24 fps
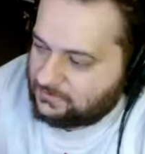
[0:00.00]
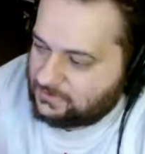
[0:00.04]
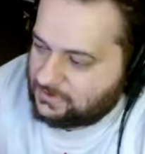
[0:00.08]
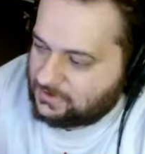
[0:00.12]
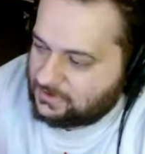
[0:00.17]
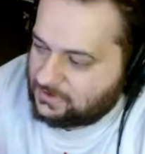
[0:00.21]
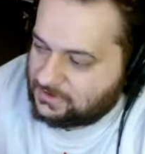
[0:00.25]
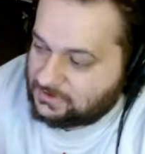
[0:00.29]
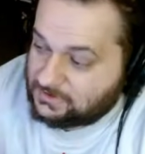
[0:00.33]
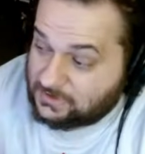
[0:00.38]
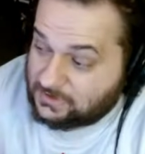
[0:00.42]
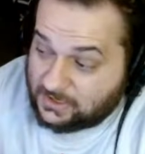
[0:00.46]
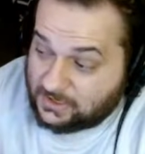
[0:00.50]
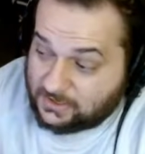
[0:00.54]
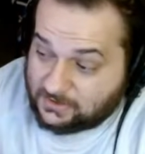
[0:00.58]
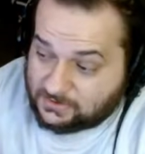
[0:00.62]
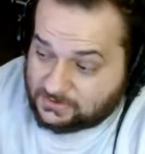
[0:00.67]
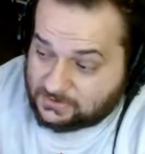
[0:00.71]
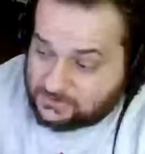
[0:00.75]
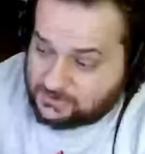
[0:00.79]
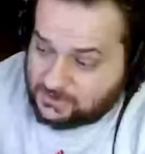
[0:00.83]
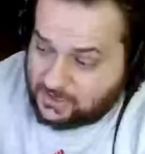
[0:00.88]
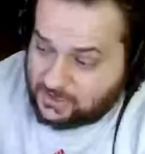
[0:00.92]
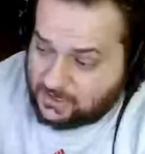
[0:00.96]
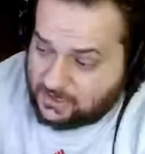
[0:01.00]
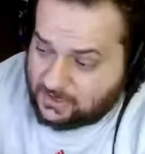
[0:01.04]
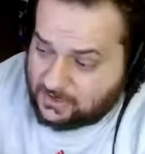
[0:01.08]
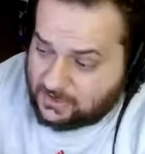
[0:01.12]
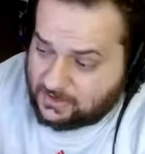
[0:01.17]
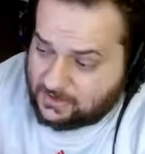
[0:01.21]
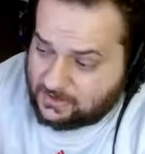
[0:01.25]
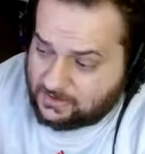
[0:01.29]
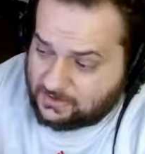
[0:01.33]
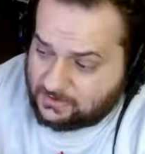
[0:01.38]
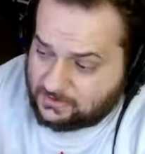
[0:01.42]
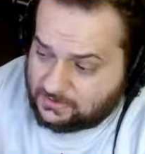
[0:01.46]
The designers
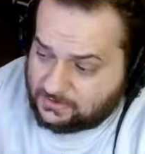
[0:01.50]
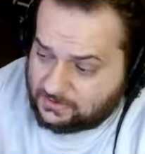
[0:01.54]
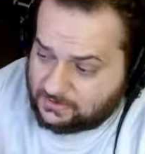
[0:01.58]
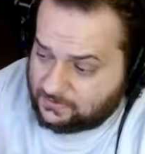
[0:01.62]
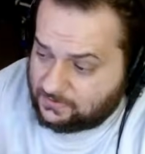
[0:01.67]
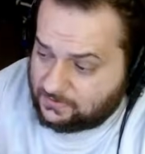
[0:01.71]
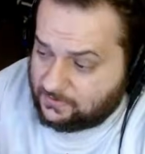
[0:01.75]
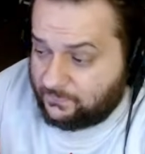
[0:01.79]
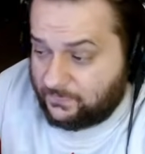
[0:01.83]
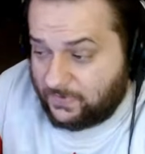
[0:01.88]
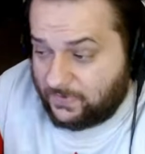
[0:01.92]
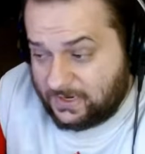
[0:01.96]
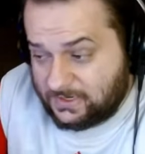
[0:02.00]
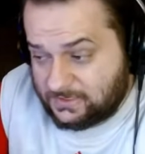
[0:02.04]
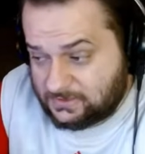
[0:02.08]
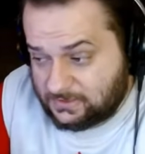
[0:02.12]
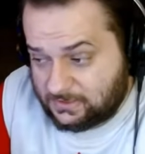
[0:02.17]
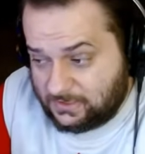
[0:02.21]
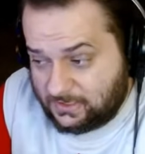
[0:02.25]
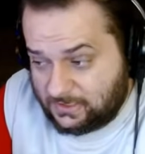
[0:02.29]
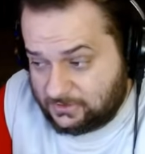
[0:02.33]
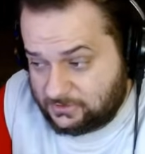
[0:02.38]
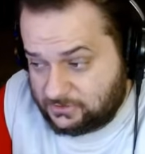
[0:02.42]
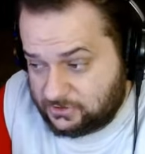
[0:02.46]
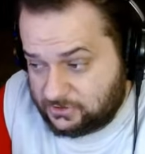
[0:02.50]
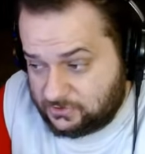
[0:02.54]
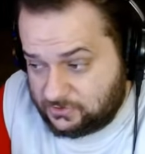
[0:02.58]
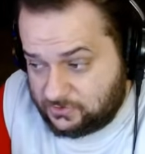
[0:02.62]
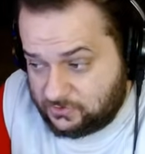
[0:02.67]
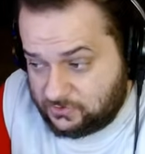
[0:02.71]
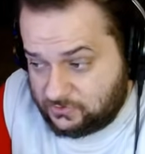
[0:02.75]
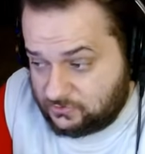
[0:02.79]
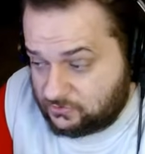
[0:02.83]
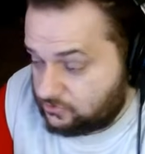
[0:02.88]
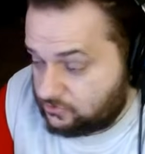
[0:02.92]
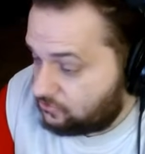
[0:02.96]
say the device allows you
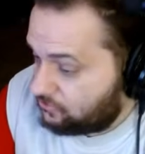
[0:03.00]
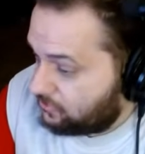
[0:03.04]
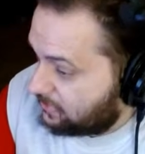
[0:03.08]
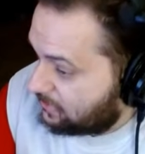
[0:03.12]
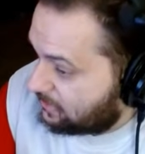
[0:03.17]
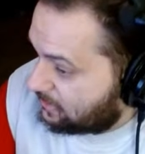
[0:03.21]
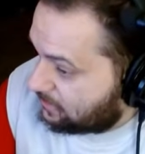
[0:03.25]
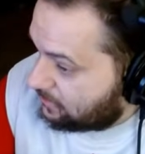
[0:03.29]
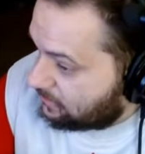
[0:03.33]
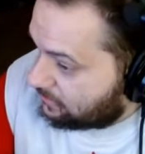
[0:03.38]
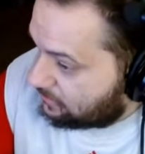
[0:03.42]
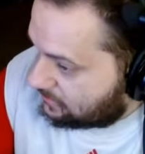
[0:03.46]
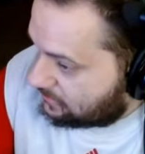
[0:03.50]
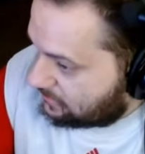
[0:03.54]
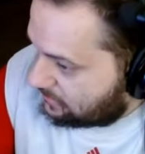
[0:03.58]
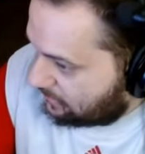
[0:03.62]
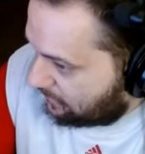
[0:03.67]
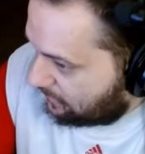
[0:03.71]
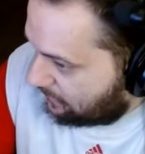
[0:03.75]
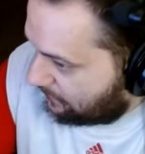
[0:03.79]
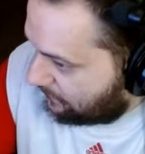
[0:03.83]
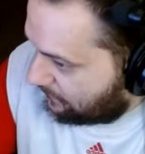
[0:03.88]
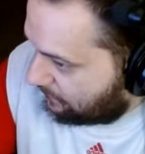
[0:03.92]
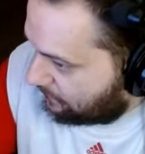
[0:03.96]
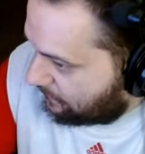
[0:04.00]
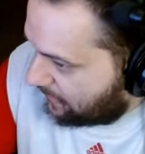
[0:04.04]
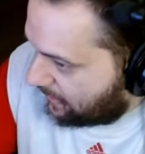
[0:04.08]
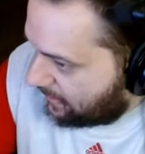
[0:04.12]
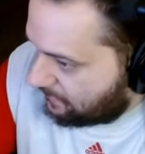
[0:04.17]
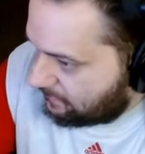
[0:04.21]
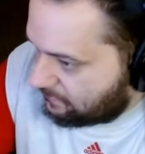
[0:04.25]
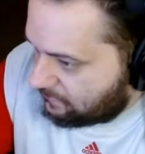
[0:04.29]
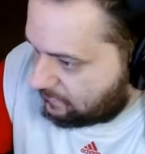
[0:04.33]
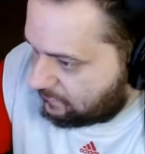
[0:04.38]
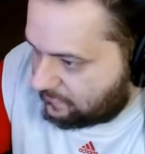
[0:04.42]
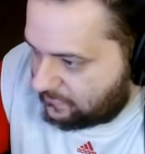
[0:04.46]
to drink yourself
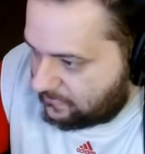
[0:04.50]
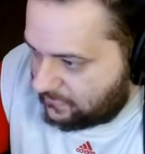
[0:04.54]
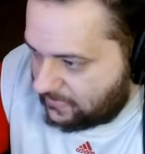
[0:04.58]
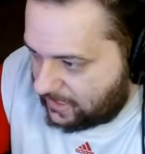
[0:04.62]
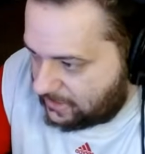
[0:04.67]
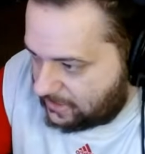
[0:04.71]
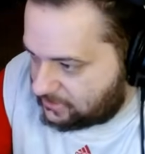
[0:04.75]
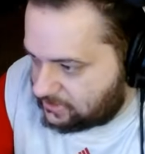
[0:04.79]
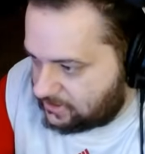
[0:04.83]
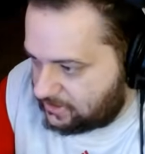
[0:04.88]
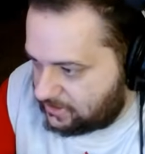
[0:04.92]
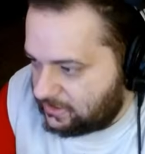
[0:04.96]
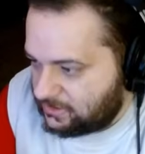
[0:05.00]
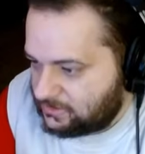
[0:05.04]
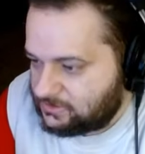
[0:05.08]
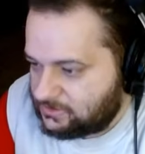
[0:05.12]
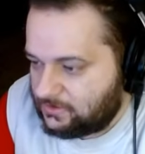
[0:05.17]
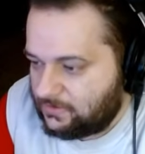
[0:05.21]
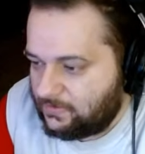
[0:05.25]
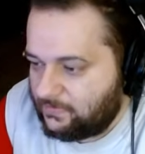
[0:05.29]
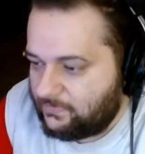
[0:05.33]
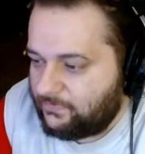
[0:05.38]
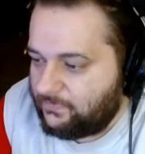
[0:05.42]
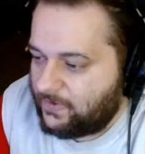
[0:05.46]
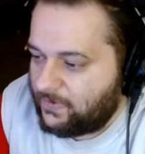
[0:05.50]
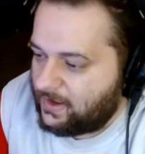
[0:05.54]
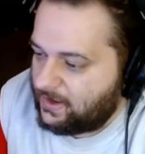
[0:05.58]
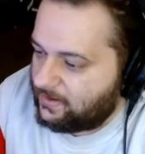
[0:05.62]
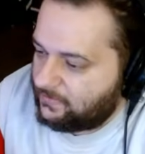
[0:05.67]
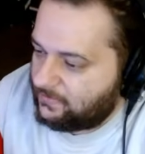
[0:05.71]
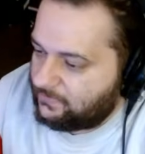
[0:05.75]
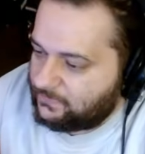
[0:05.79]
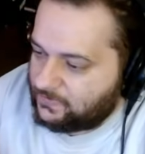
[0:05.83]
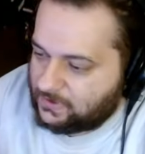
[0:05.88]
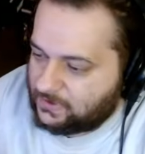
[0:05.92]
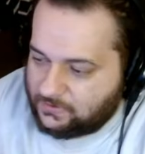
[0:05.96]
by matching each of the
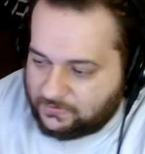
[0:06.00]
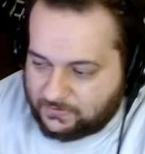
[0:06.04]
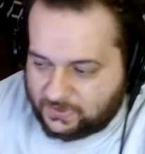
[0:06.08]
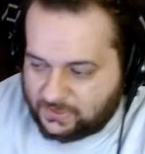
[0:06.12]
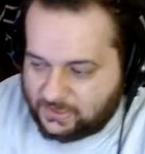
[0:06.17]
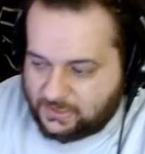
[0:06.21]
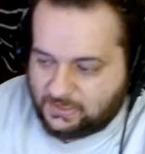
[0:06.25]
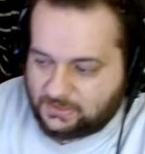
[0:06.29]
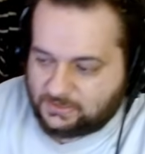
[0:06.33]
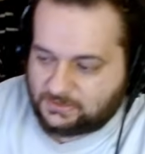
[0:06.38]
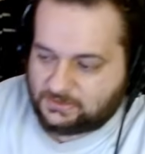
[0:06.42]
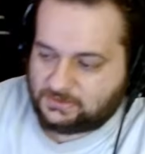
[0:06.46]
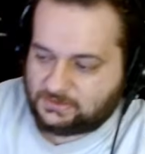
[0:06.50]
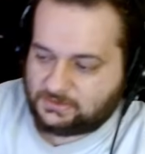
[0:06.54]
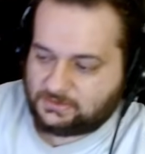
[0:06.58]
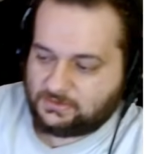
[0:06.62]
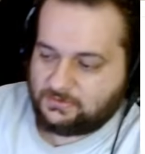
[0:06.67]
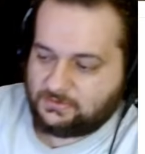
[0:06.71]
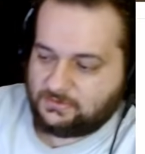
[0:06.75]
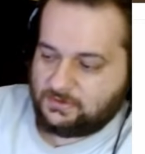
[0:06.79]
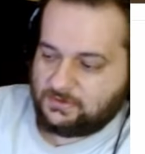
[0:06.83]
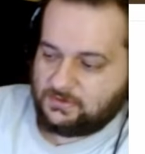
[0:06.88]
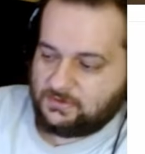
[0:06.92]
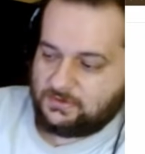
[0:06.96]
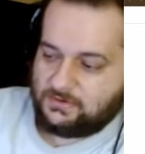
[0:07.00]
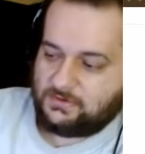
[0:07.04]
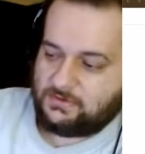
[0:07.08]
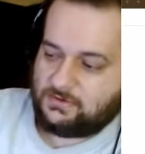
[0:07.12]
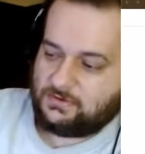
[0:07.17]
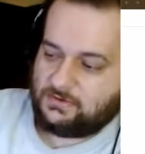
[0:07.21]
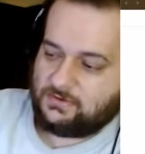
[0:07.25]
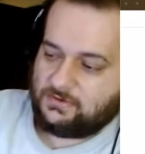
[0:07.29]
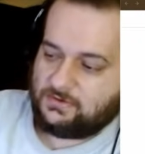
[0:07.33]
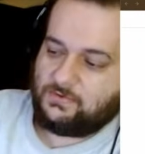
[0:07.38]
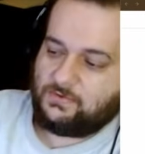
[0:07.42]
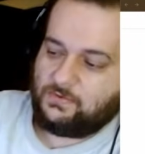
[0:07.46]
5 ingredients
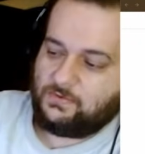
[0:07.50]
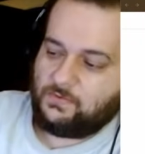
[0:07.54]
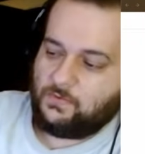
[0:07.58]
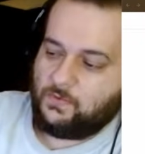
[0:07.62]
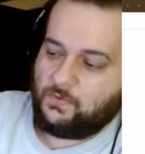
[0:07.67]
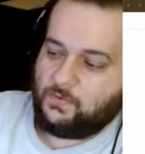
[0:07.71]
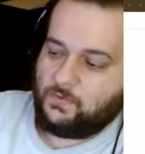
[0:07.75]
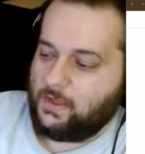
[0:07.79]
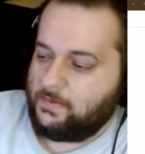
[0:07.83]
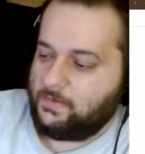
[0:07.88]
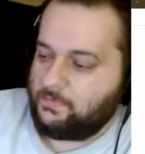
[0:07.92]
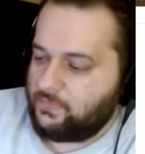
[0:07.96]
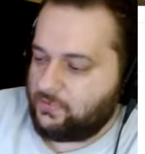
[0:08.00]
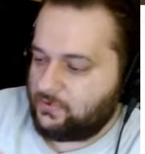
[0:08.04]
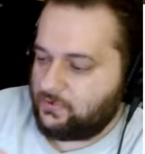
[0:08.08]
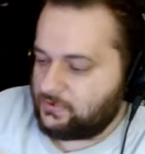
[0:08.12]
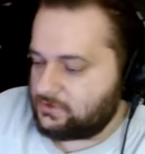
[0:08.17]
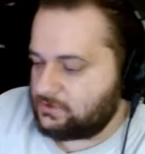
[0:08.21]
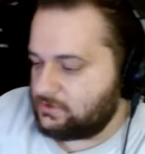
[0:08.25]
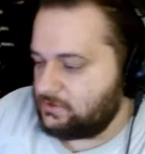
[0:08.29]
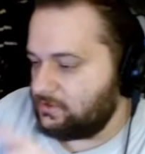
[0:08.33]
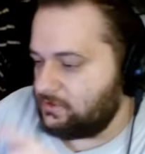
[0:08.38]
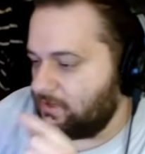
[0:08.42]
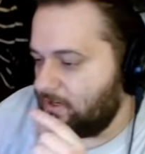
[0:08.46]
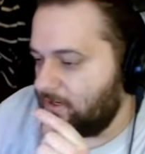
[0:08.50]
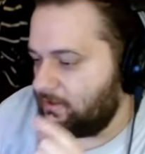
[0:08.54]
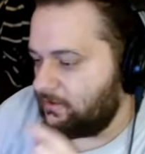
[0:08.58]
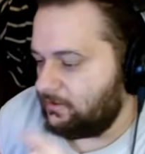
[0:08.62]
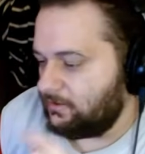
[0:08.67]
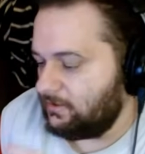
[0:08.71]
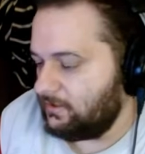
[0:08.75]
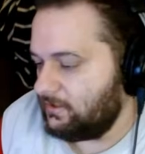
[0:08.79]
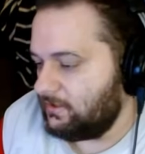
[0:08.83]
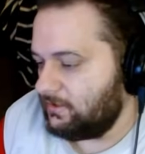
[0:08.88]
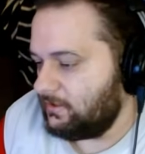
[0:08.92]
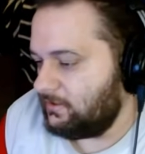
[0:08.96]
with a
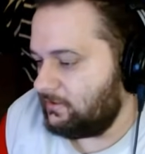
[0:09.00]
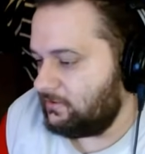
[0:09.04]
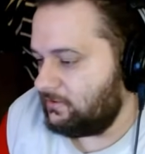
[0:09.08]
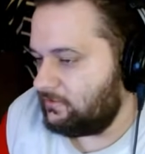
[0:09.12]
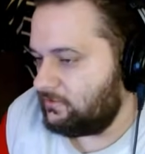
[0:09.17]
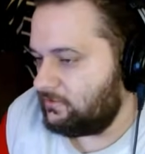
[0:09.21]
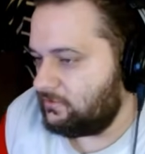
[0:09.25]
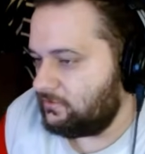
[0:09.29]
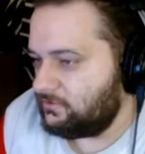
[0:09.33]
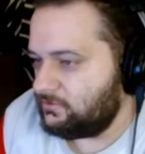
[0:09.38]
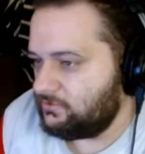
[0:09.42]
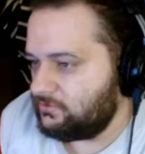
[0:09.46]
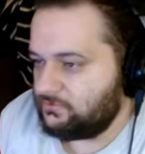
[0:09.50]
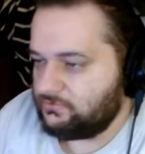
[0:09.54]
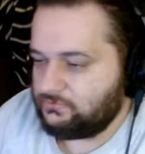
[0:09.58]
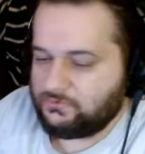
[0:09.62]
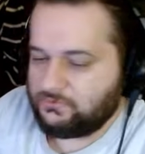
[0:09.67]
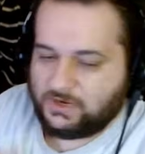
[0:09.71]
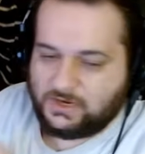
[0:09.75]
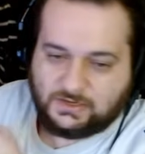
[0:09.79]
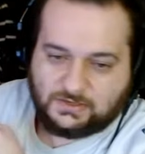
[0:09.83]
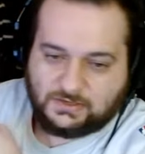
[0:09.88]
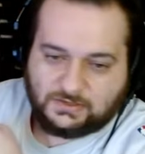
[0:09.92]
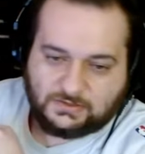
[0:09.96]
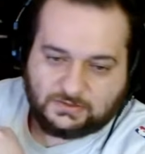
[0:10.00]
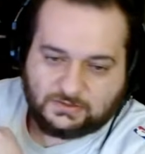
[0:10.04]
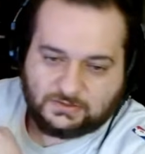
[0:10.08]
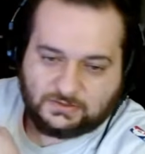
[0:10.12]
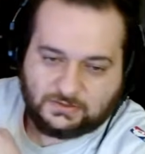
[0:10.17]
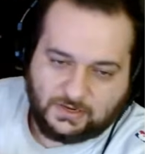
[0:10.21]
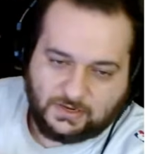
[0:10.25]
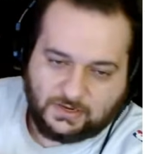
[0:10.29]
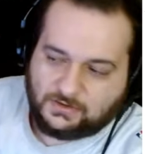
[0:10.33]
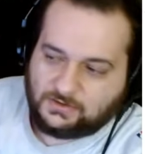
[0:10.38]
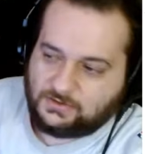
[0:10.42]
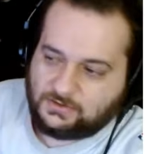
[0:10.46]
personality trait.
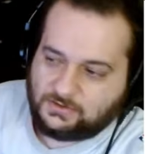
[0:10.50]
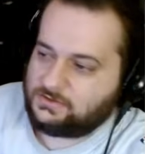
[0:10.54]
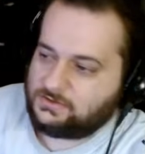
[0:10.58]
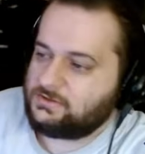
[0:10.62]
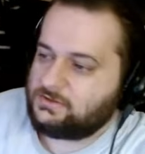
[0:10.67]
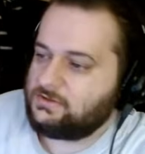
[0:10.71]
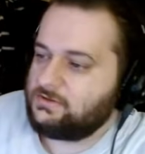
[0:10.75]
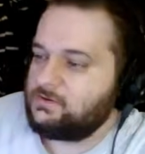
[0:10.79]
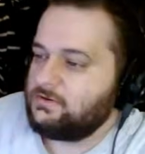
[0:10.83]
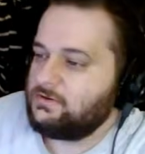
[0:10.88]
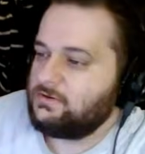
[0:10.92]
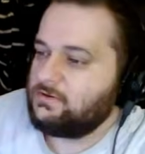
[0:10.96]
And there's